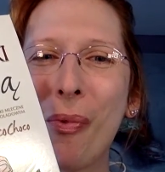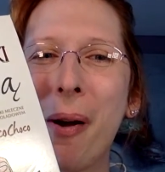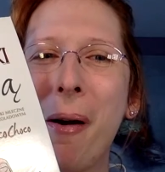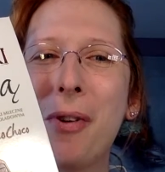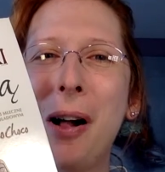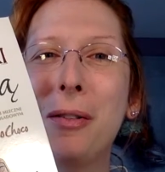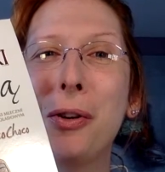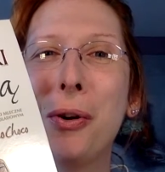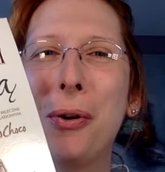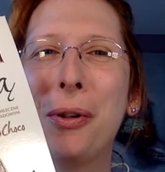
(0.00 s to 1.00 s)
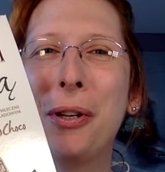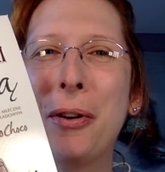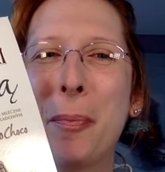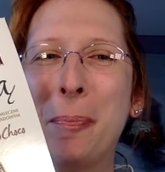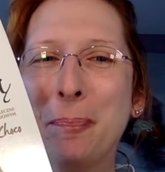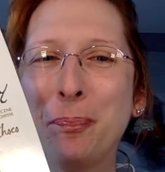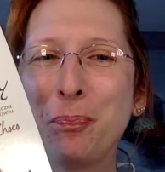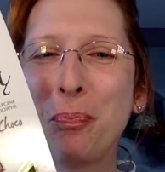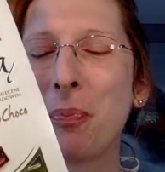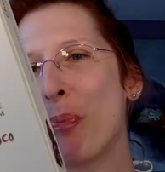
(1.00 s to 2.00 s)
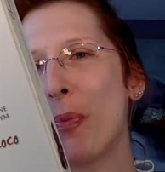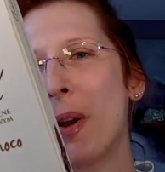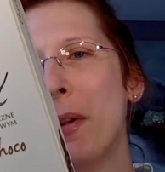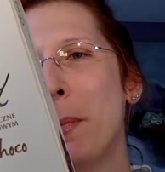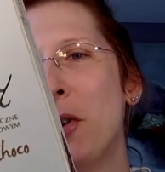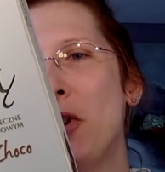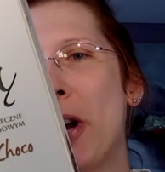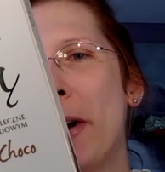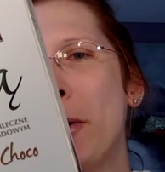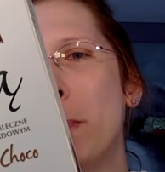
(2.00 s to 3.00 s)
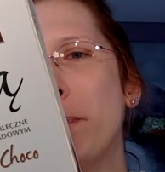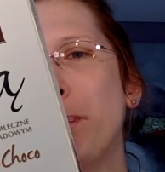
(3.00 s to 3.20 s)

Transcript: have alcohol in them. Let me check.